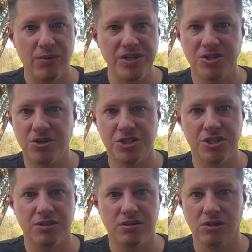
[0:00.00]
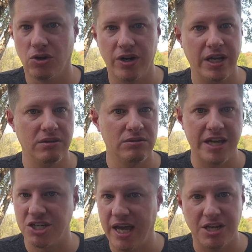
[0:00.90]
research, learning,
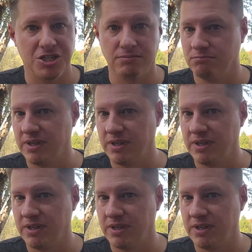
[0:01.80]
education.